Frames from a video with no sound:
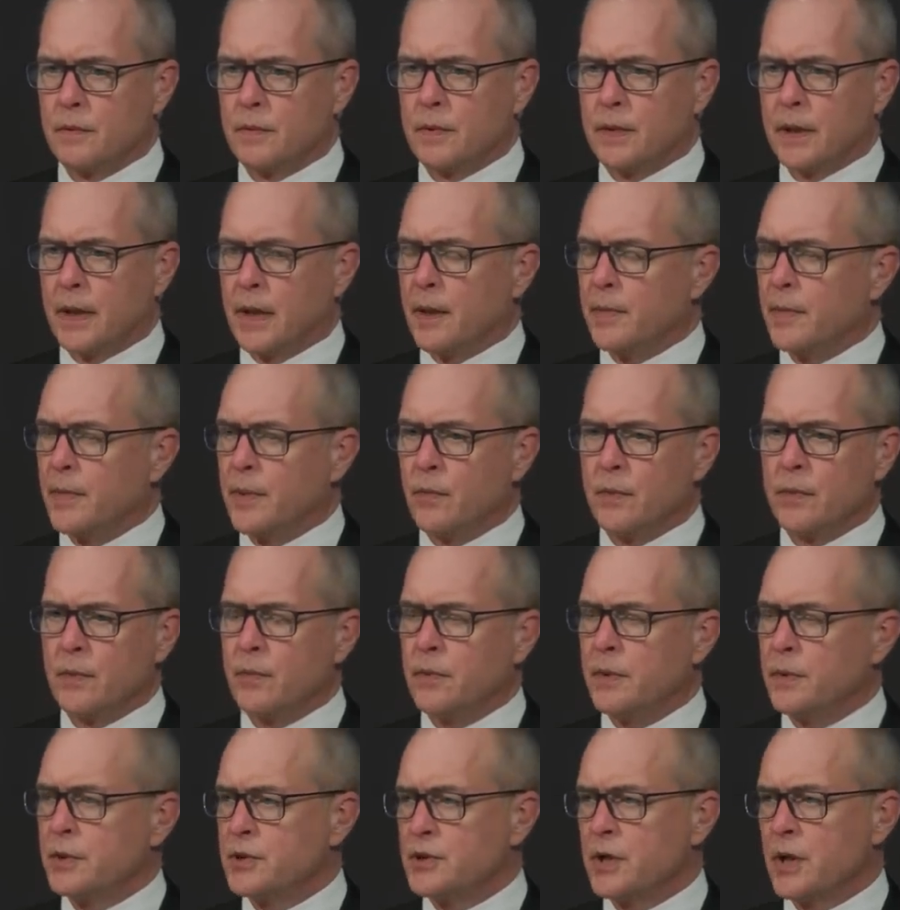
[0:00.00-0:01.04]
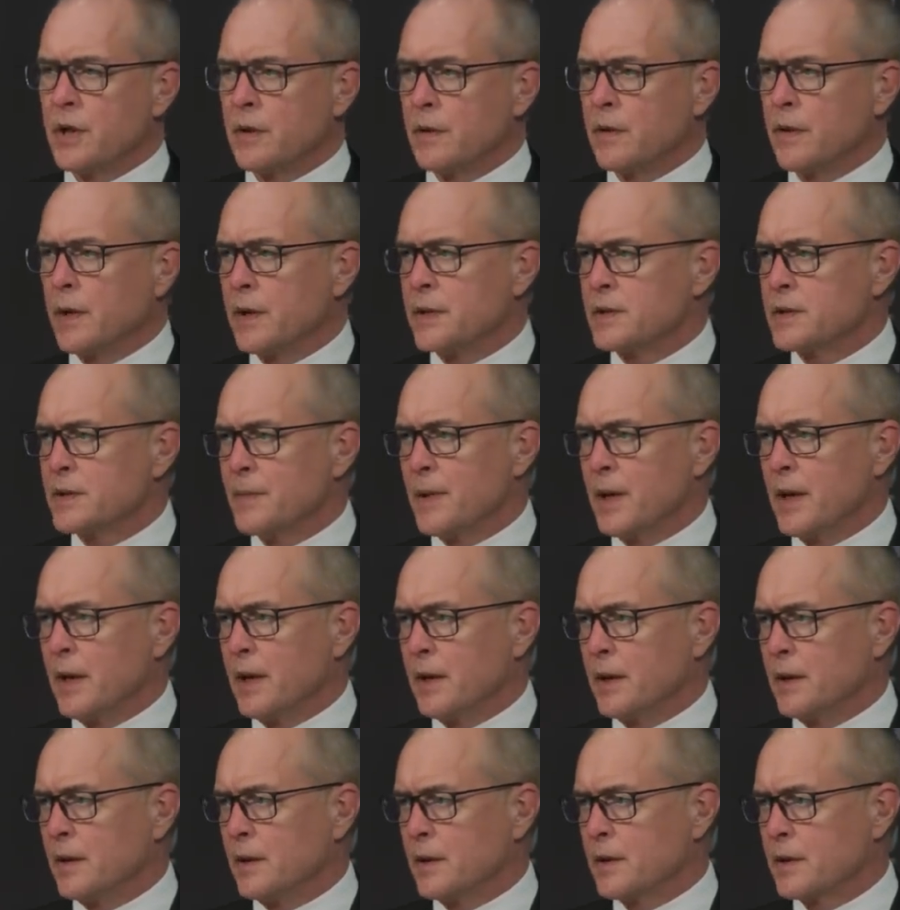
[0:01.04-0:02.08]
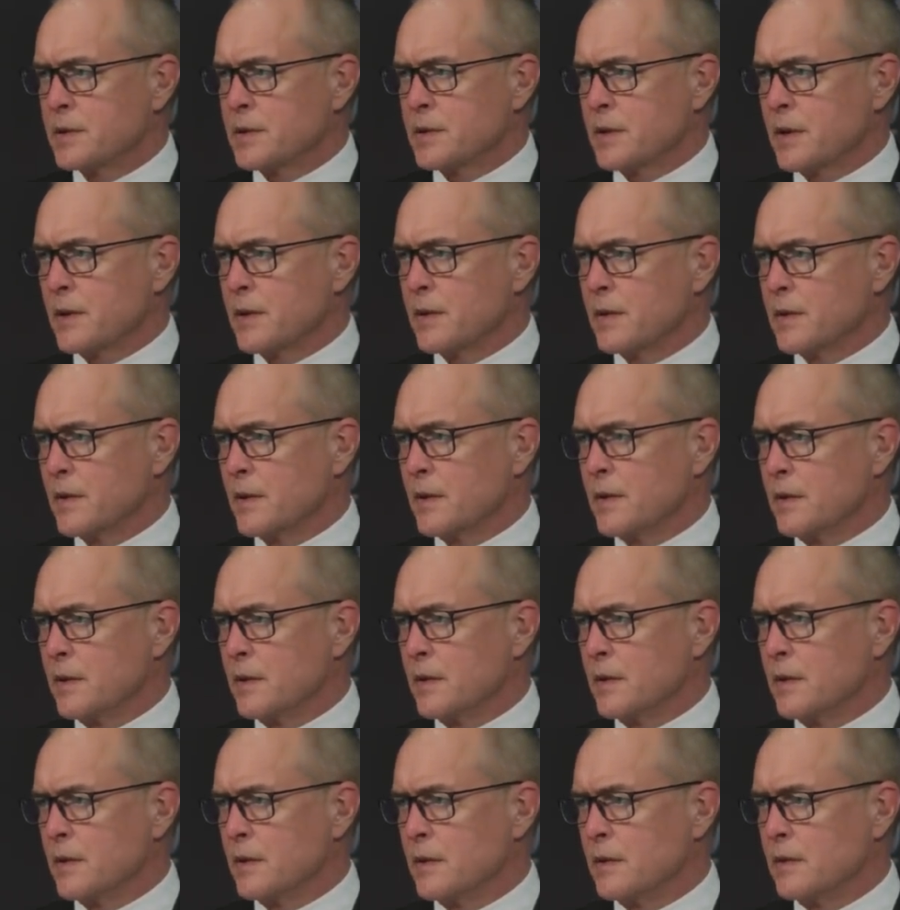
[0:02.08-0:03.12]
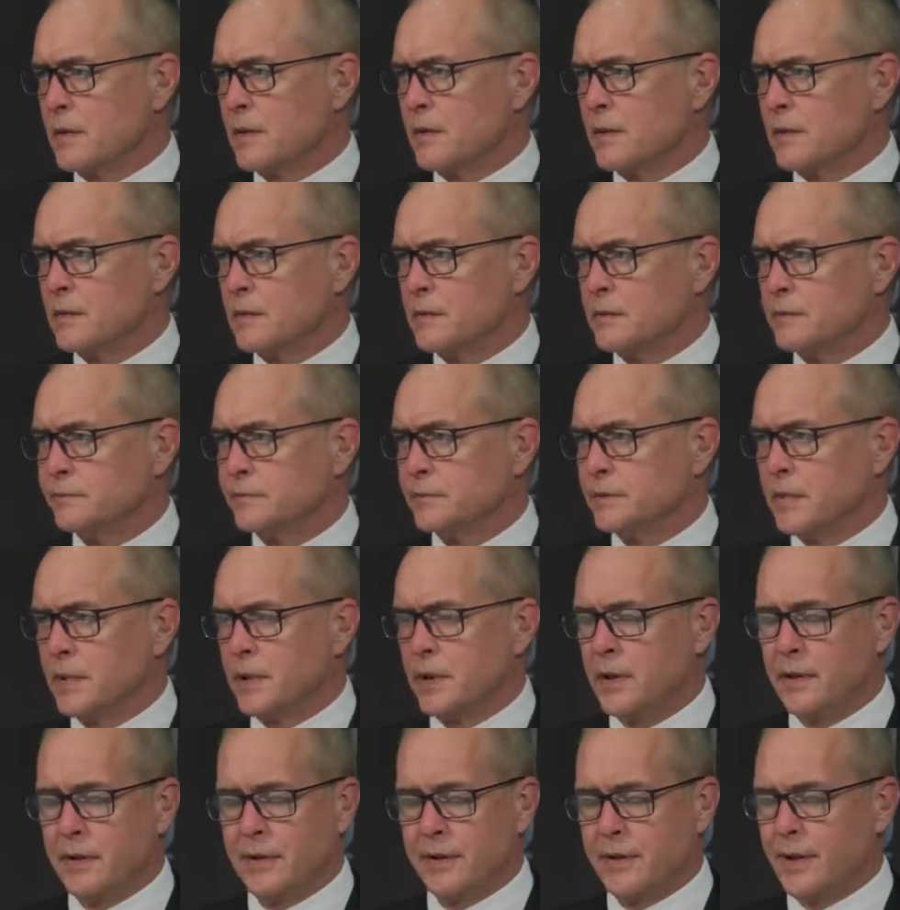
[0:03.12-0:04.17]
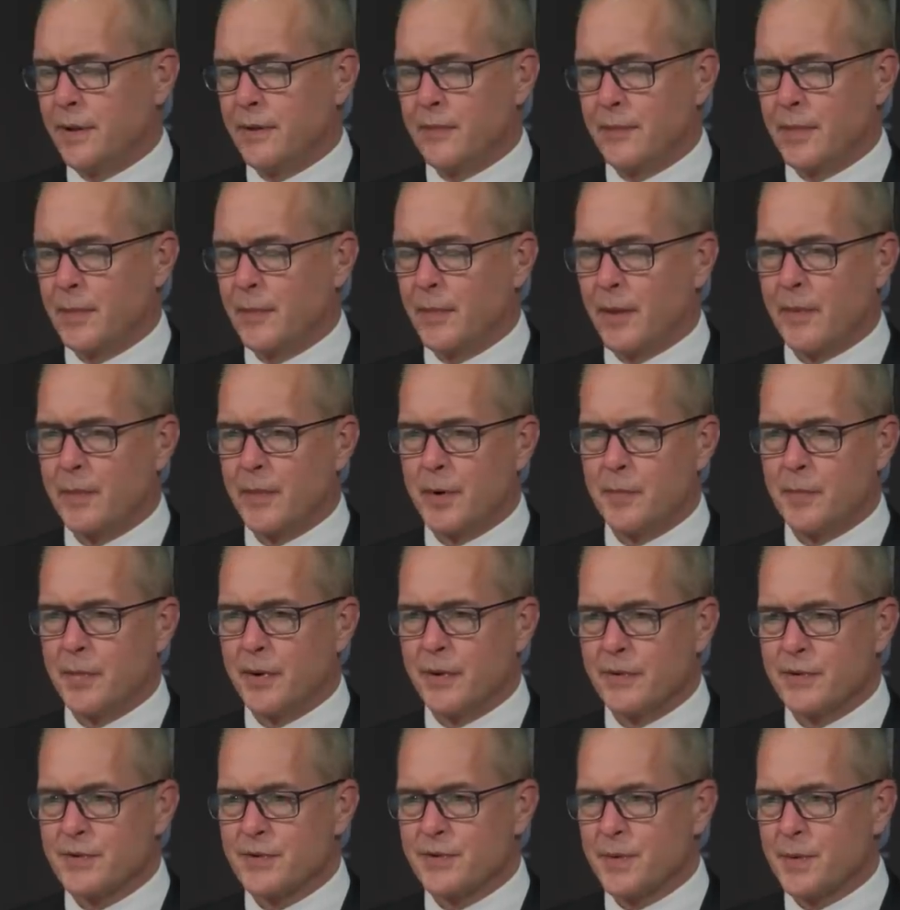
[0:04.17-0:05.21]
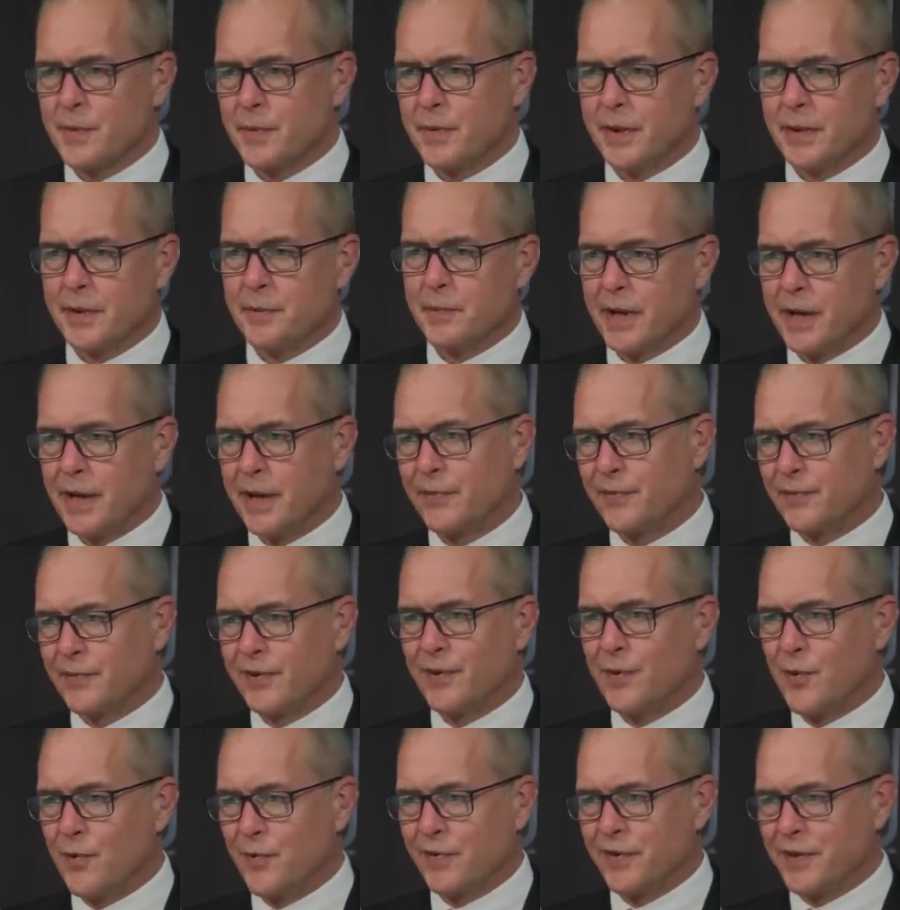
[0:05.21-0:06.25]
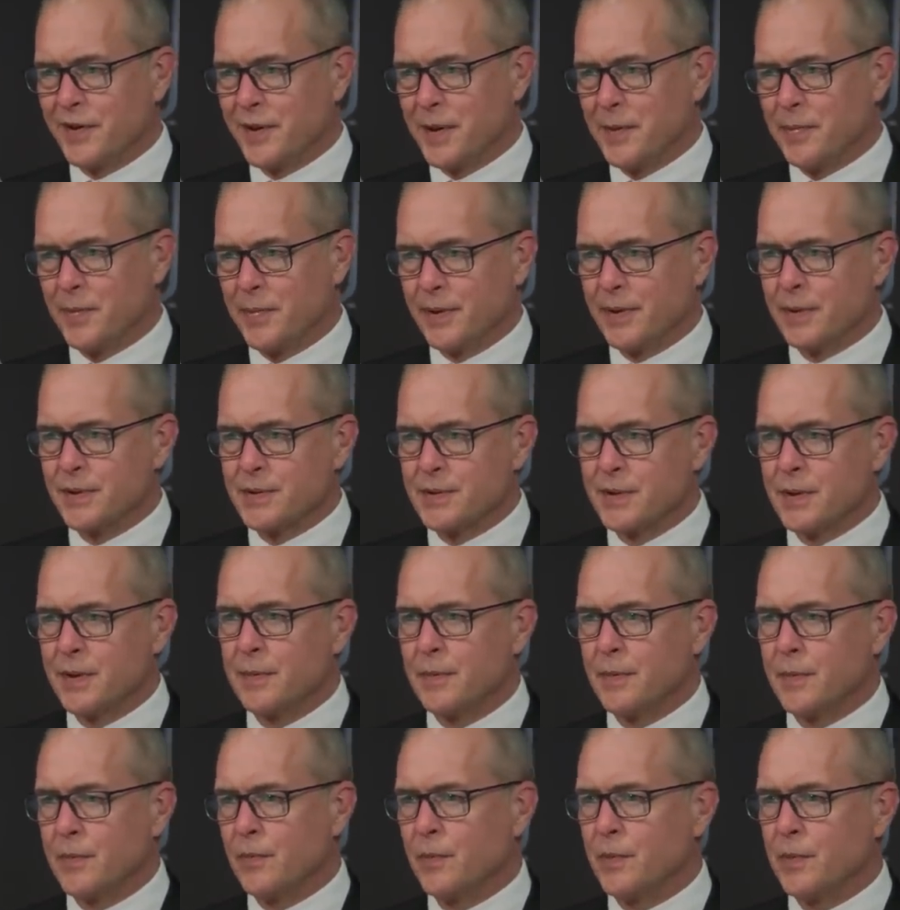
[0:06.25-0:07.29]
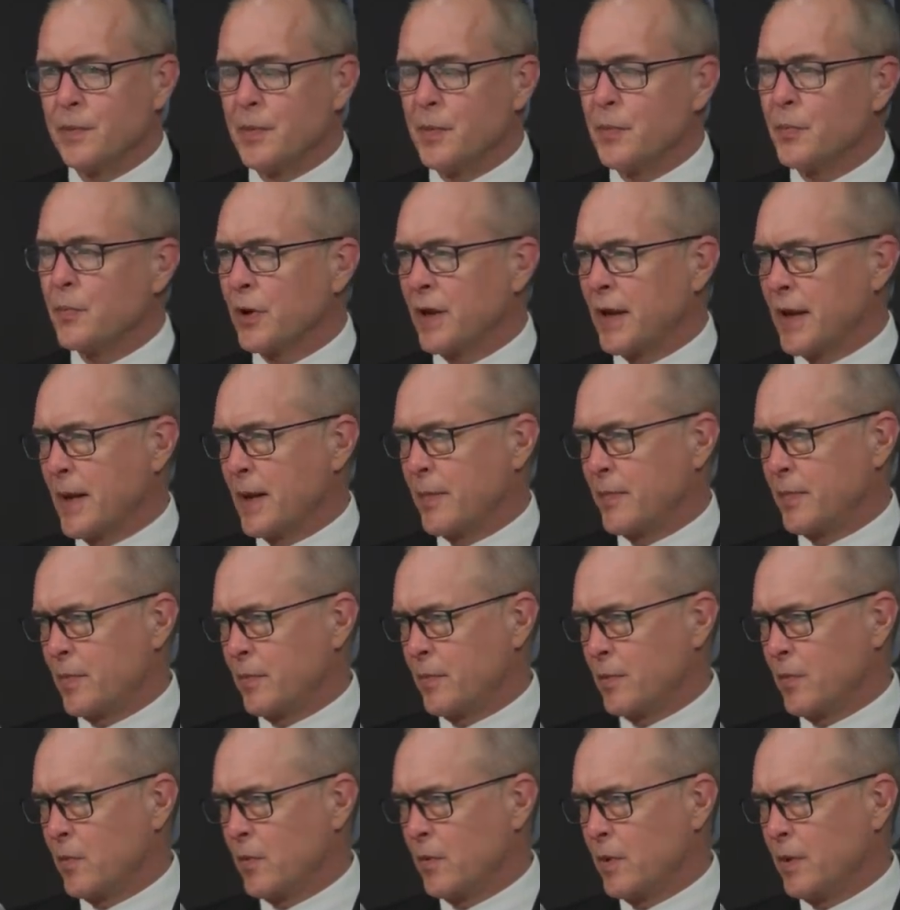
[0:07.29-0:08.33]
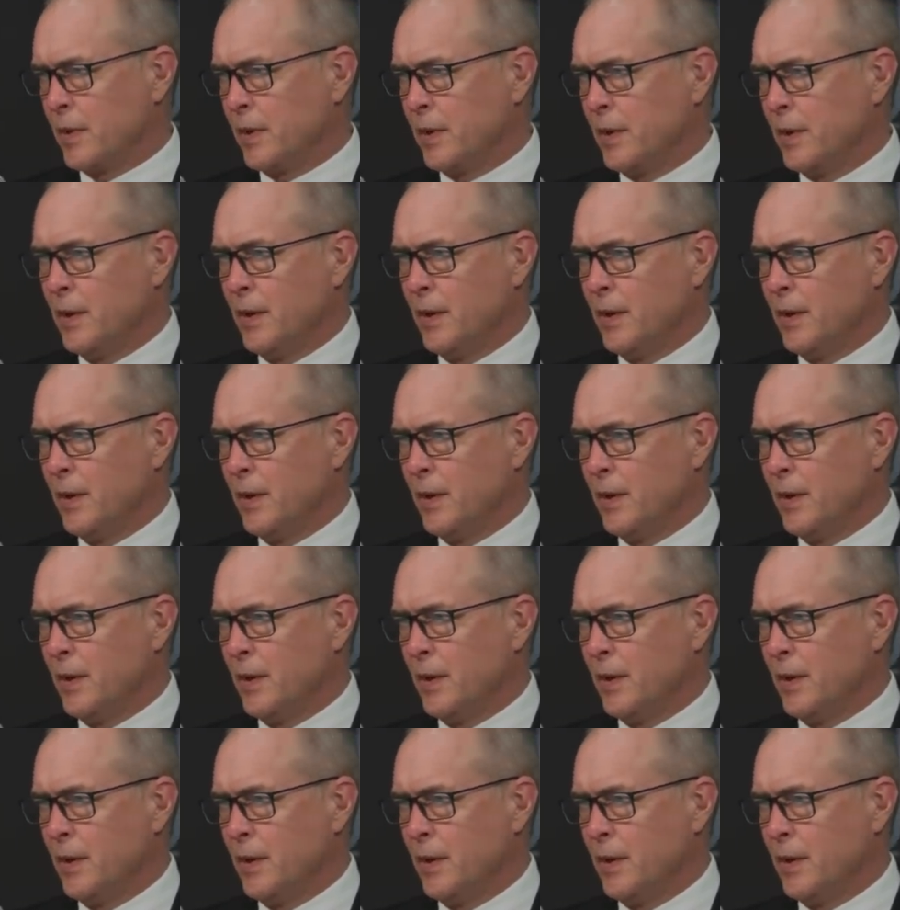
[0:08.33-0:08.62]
yeah, I mean, we generated some high-end looks there I can't remember how many periods we played, but after overtime periods, we'd be pretty happy about what.